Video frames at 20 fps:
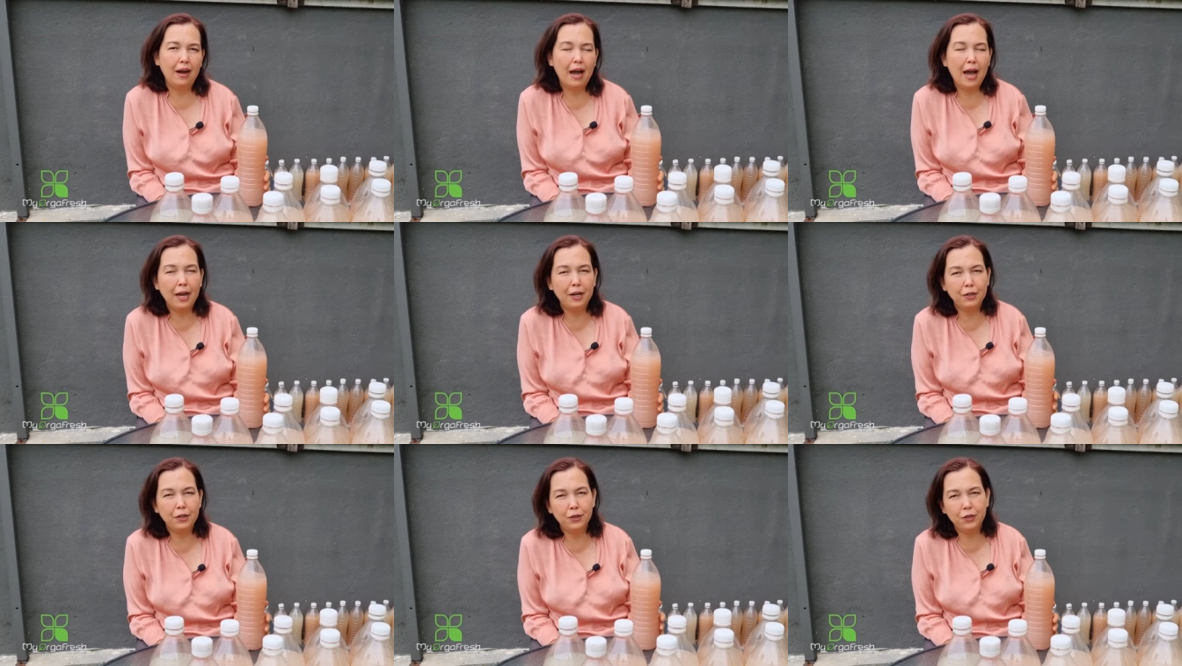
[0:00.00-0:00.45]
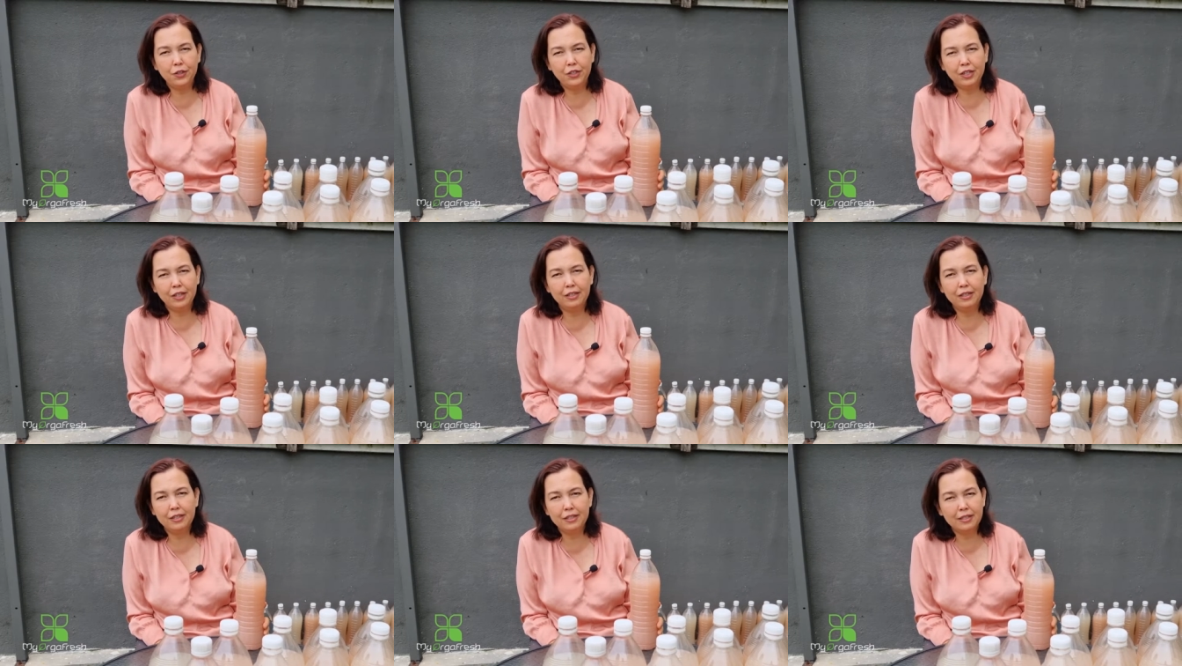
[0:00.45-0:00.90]

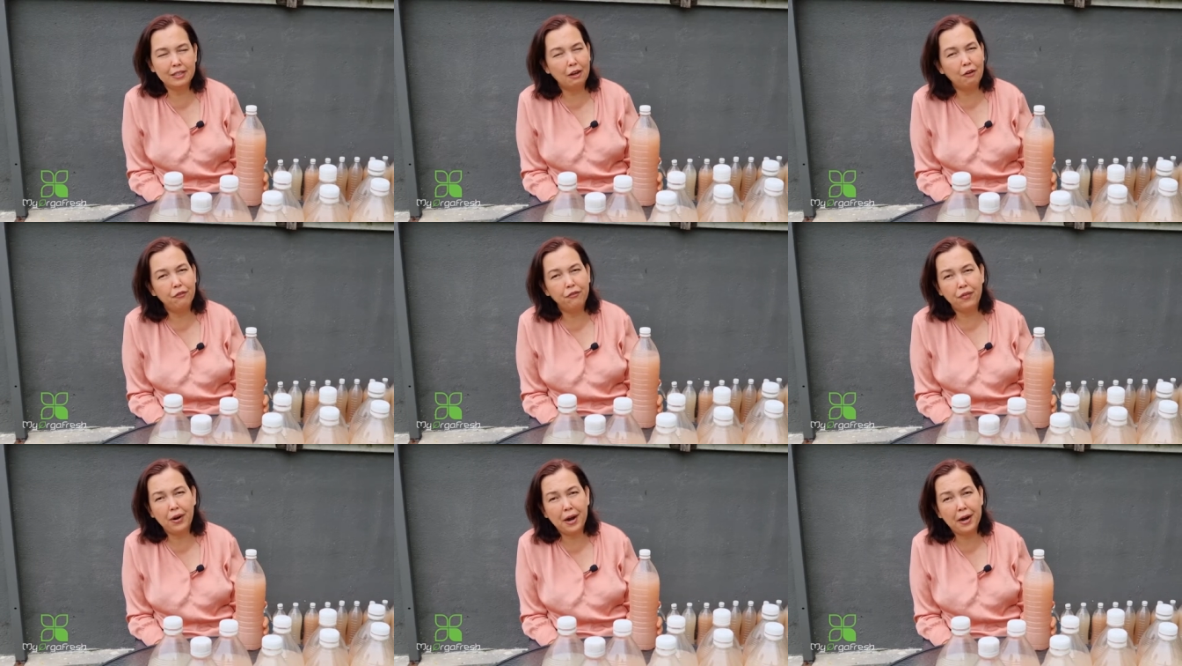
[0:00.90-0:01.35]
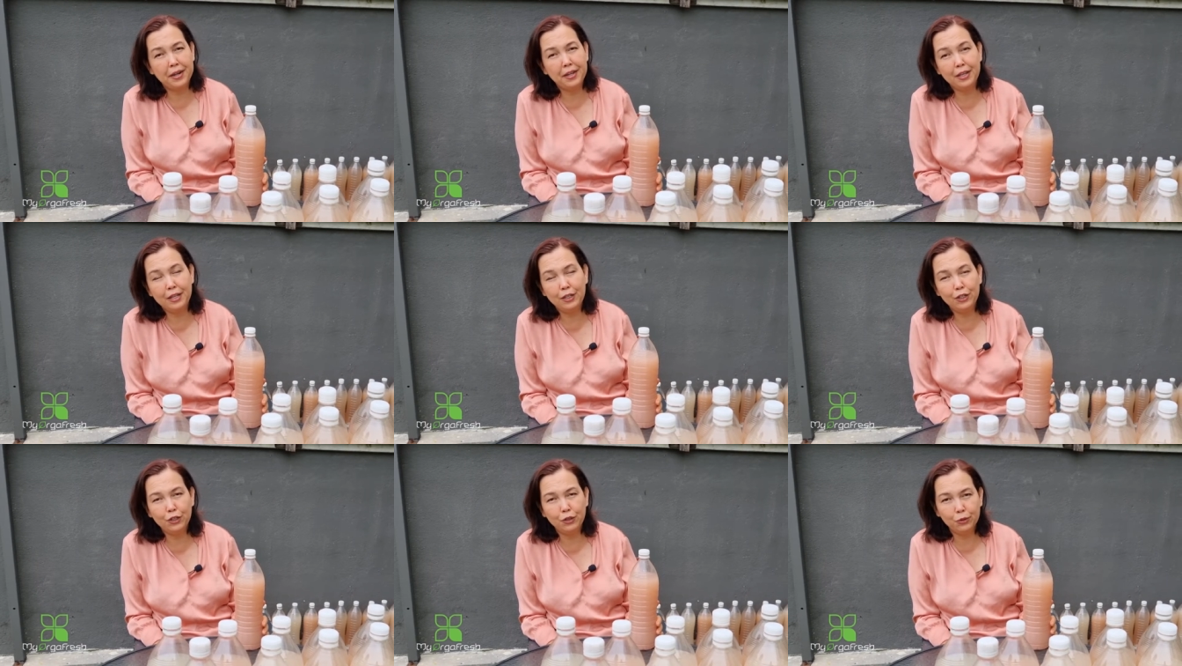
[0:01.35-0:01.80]
hydrogen sulfide
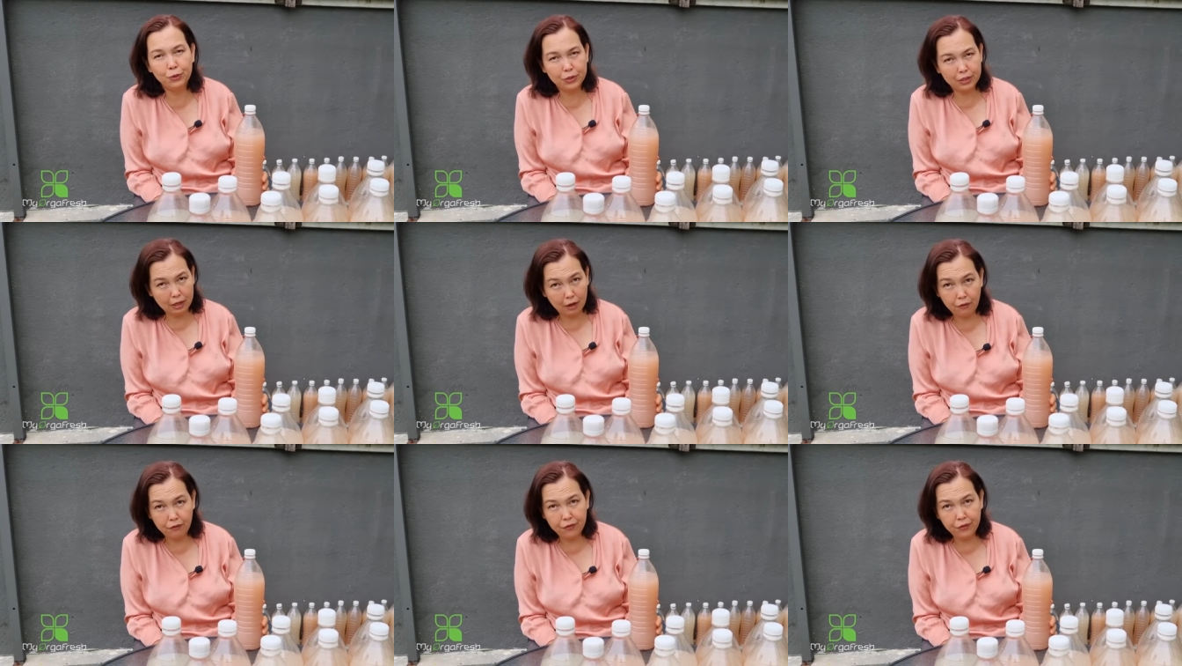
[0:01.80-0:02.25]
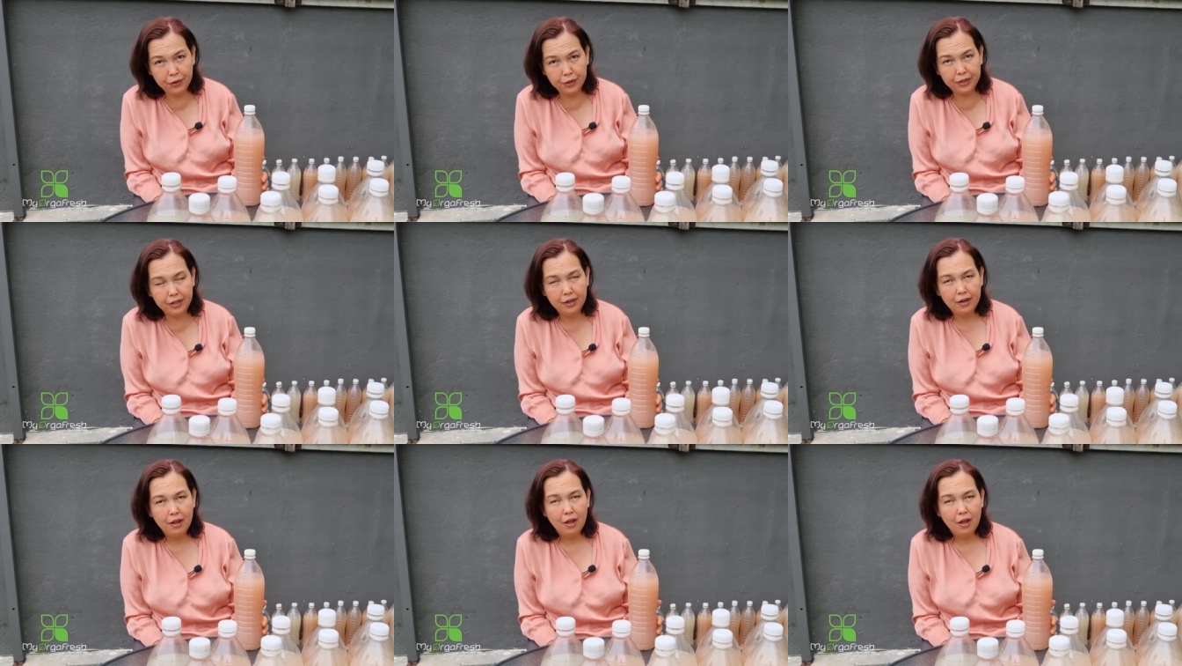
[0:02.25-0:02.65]
into sulfur,